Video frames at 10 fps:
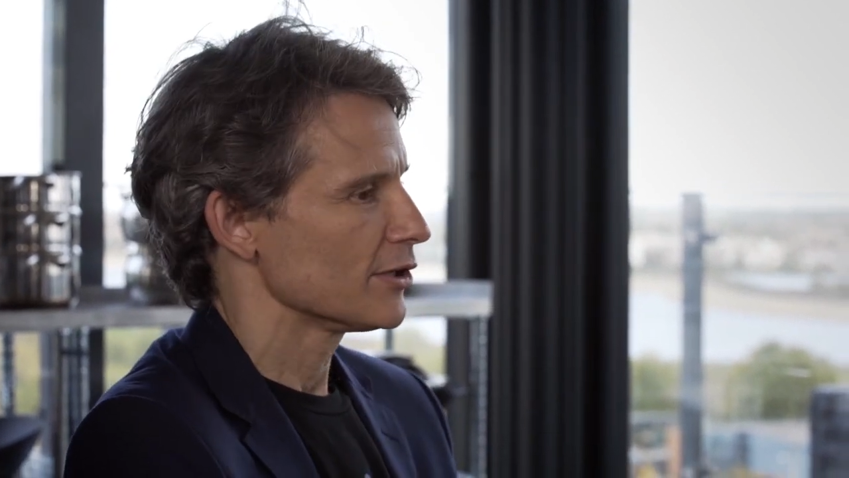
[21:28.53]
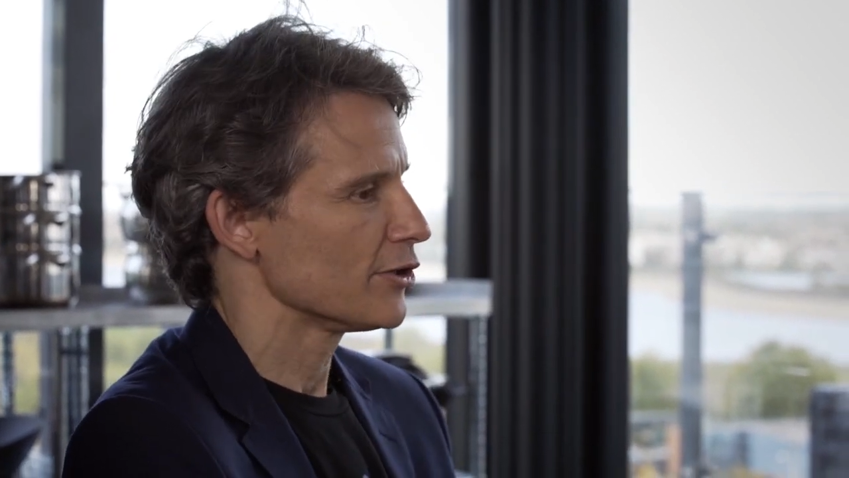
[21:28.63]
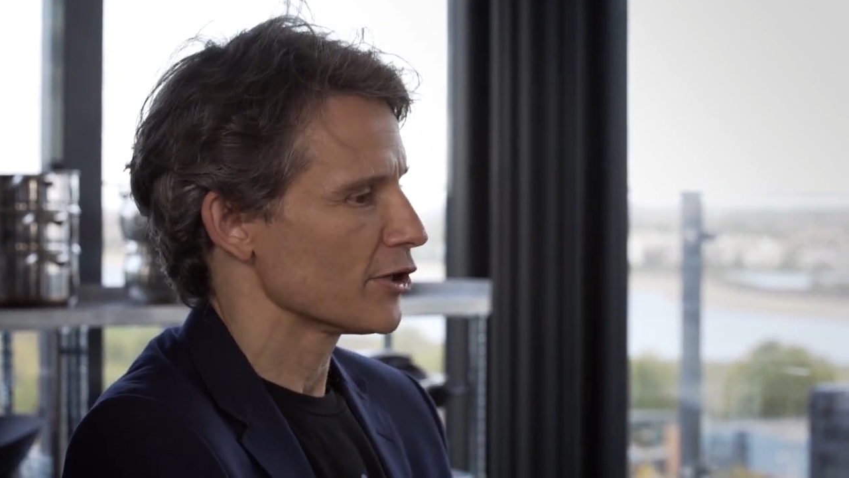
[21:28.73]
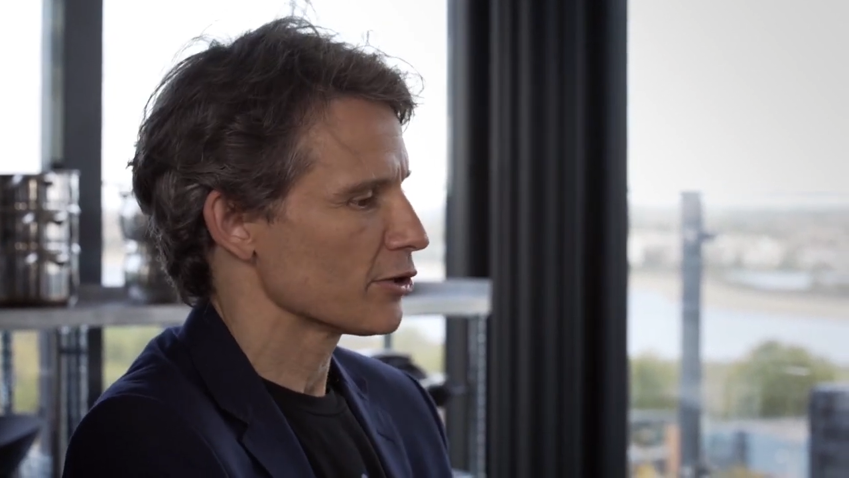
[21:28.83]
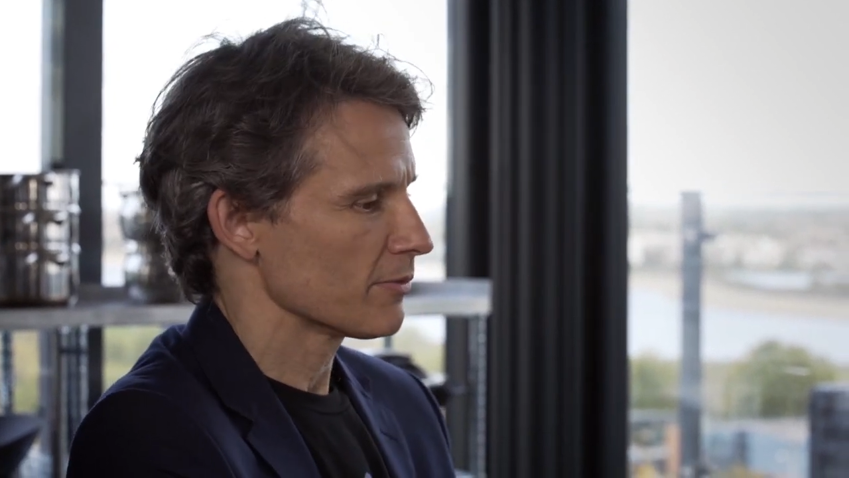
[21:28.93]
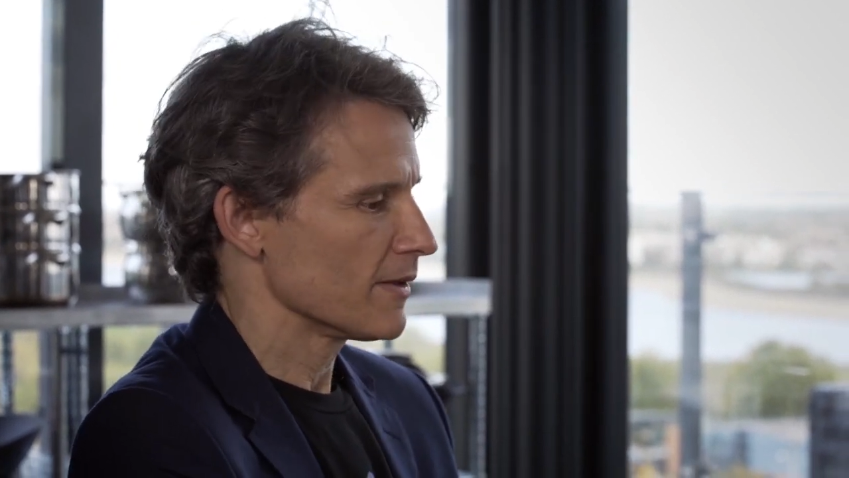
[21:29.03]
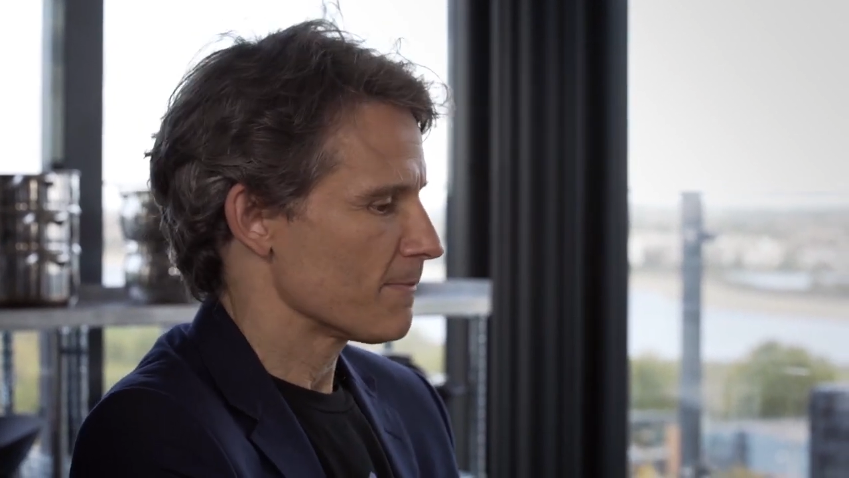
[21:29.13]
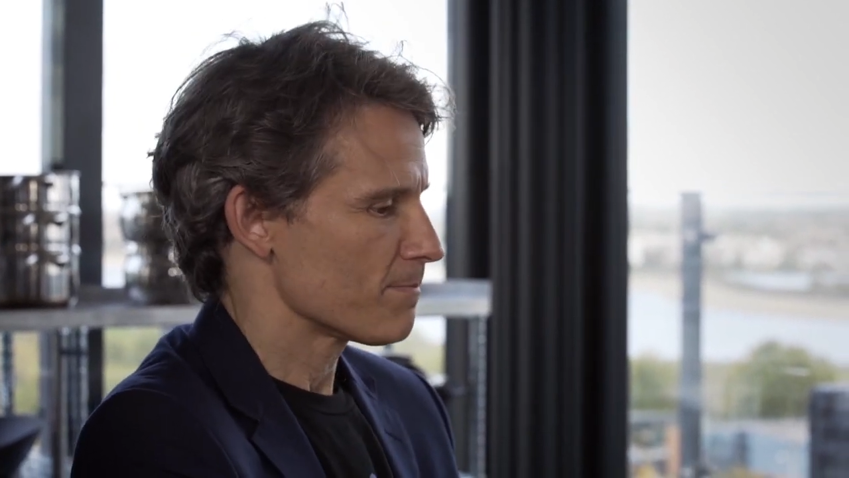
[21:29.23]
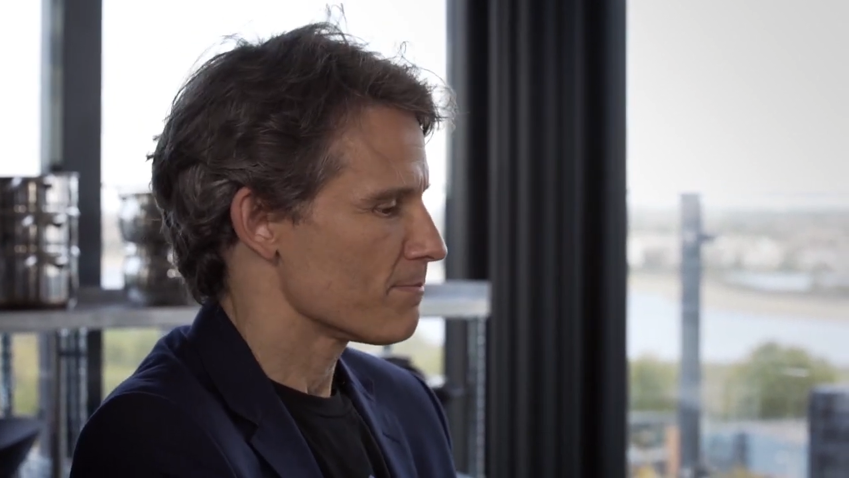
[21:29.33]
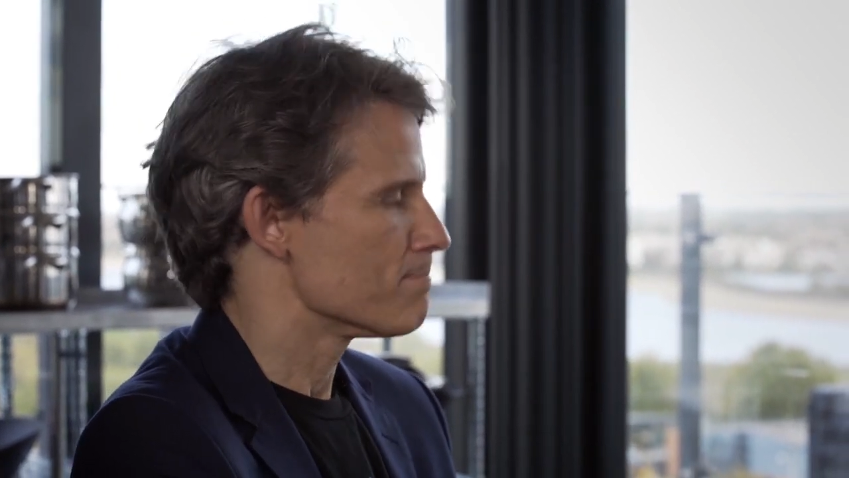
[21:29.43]

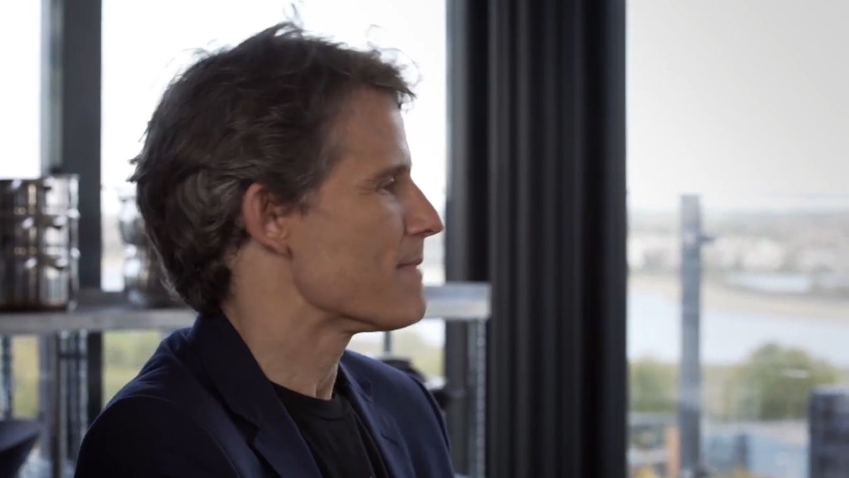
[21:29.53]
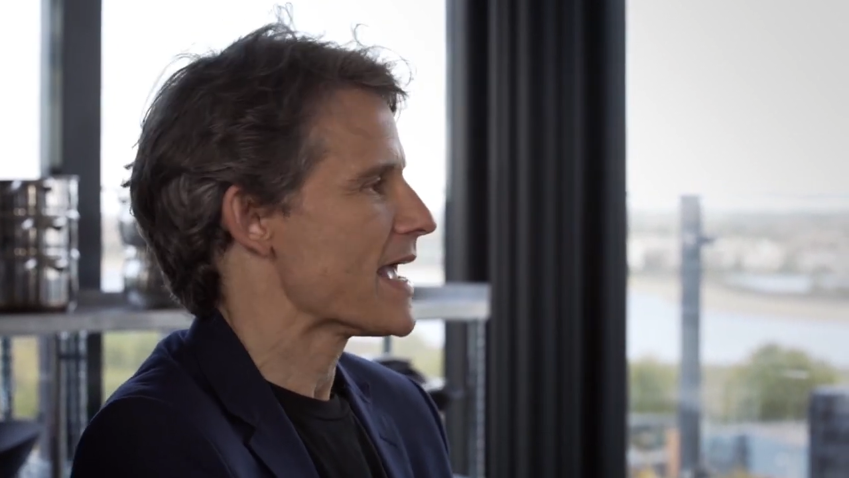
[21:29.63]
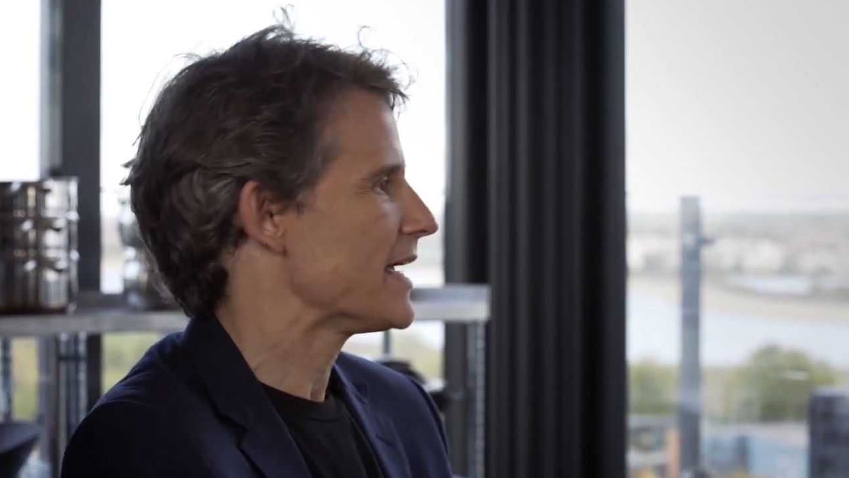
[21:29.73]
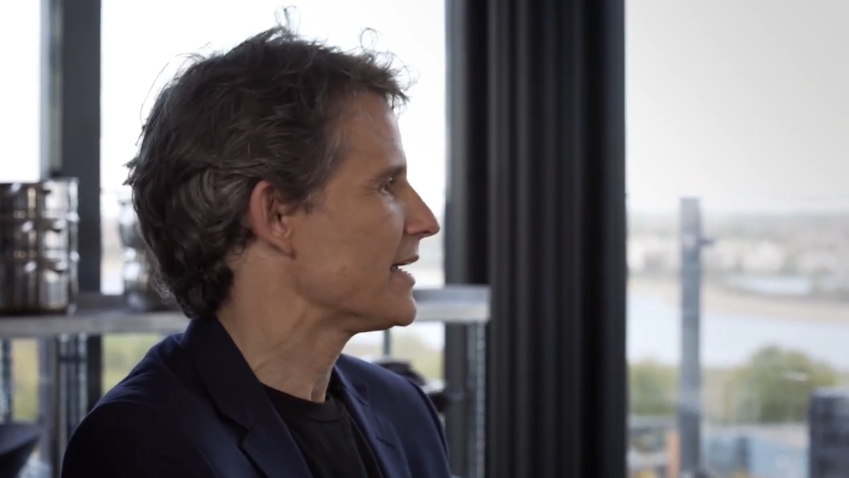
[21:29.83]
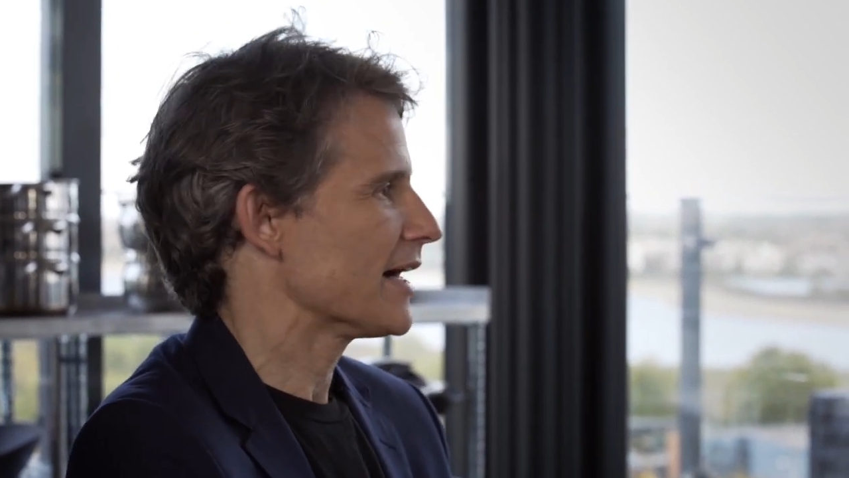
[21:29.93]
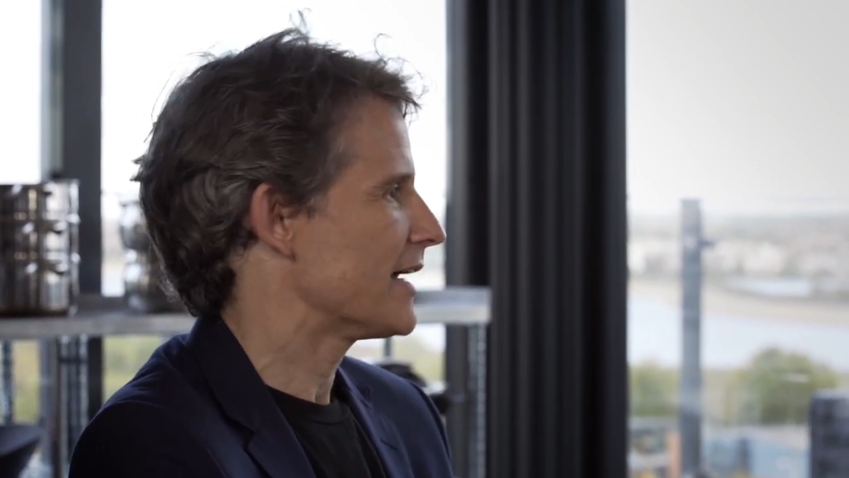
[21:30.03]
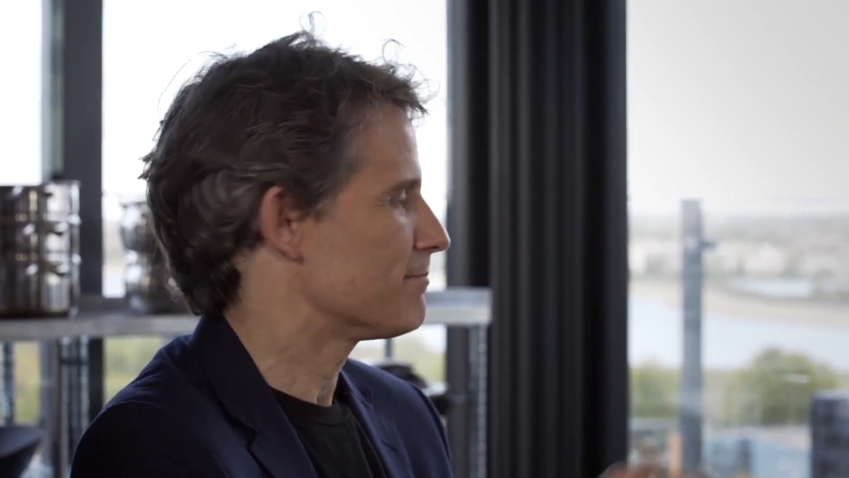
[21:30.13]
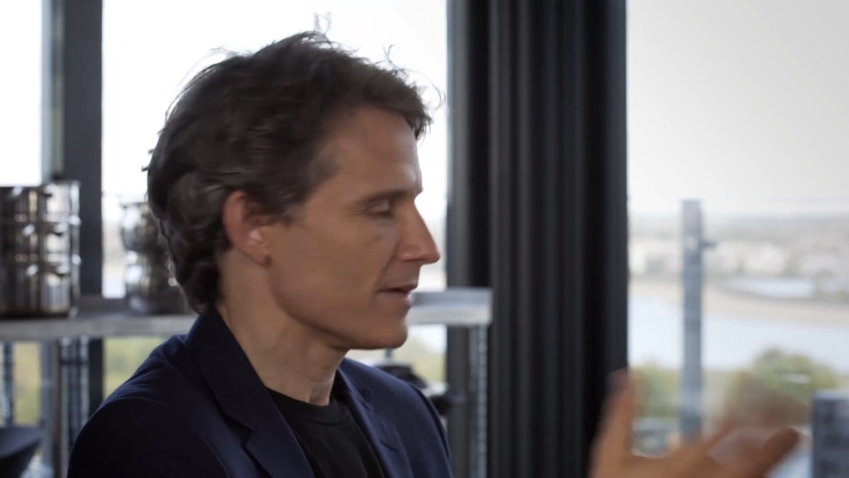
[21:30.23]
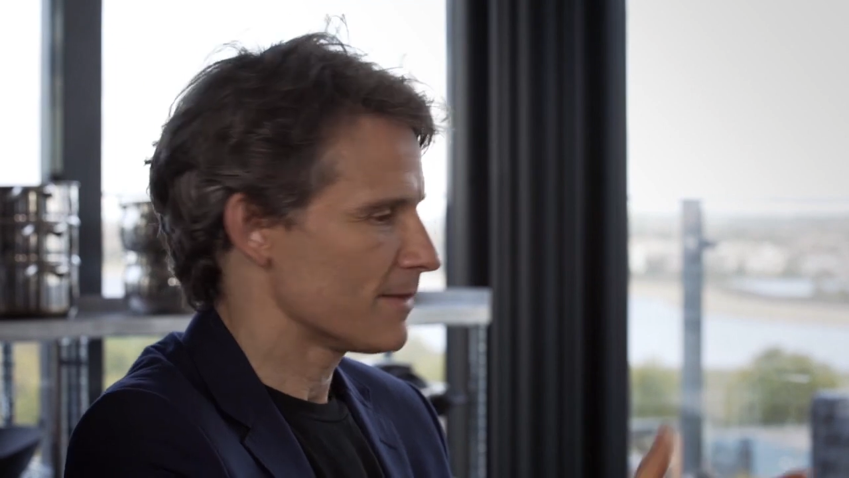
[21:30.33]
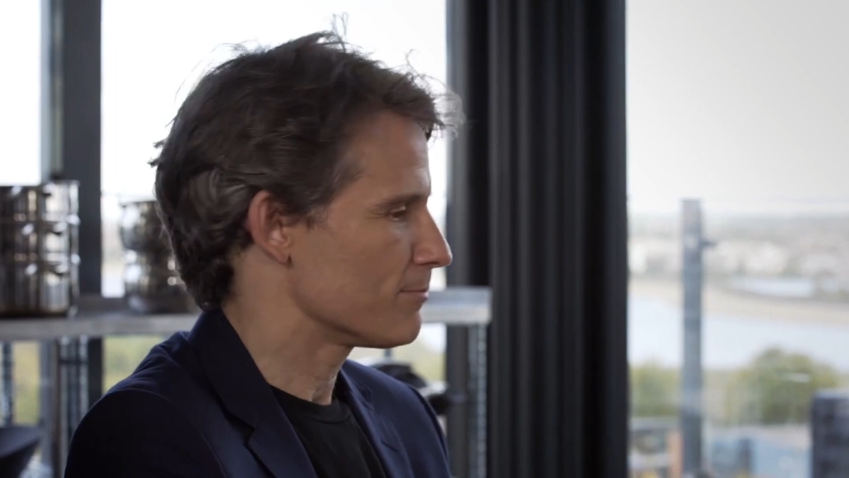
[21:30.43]

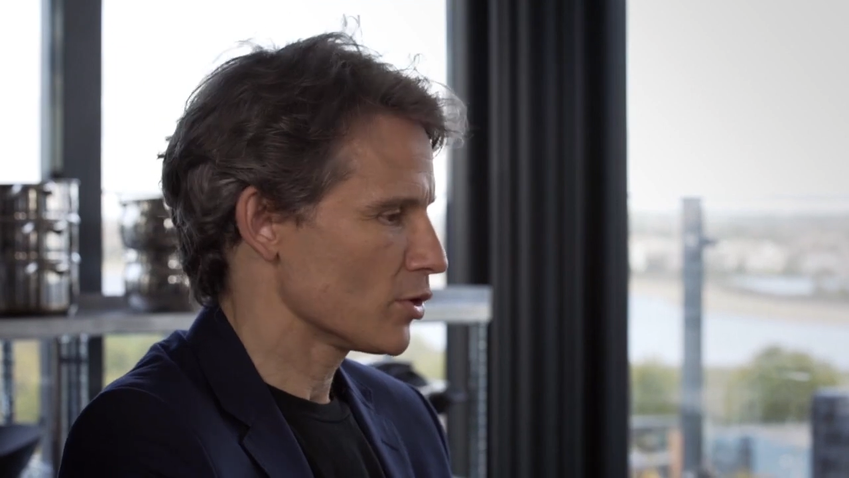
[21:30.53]
I'm